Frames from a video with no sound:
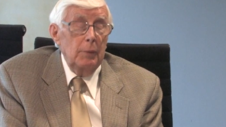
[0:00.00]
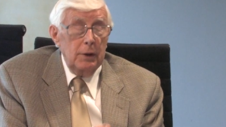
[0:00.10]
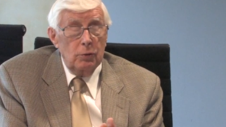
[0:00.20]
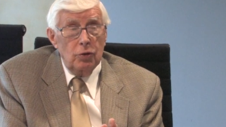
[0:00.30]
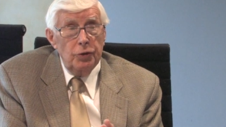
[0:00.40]

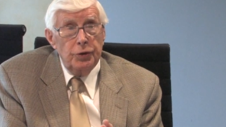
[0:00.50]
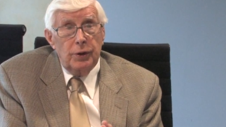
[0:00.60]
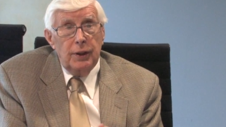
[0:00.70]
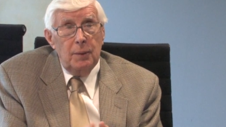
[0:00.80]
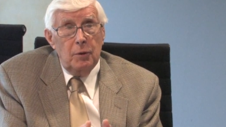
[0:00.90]
But it's
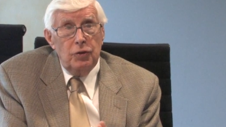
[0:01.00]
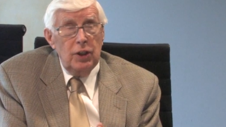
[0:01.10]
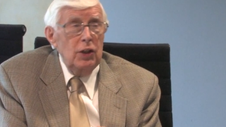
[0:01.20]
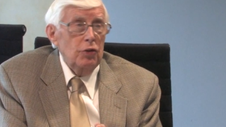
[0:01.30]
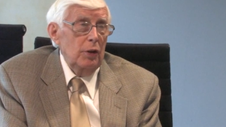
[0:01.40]
also a time of
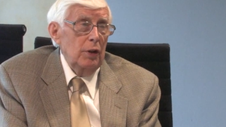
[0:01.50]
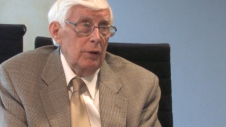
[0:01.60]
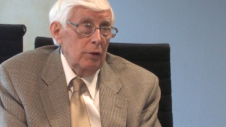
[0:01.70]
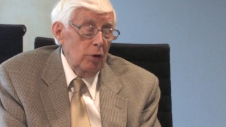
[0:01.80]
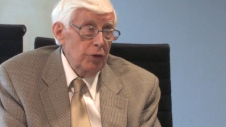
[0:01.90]
change in
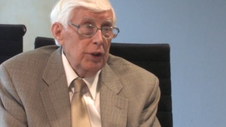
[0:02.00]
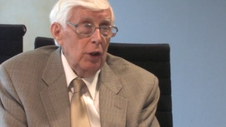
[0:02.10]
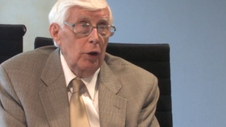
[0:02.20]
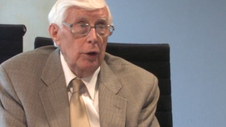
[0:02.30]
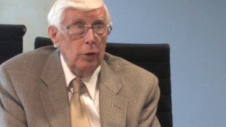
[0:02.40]
that the North
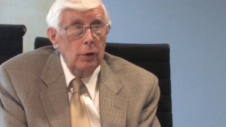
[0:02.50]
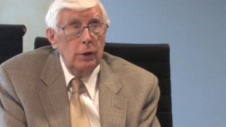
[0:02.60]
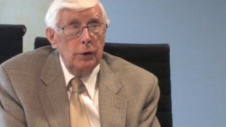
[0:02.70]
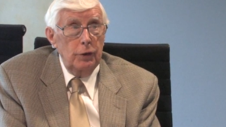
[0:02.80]
Sea oil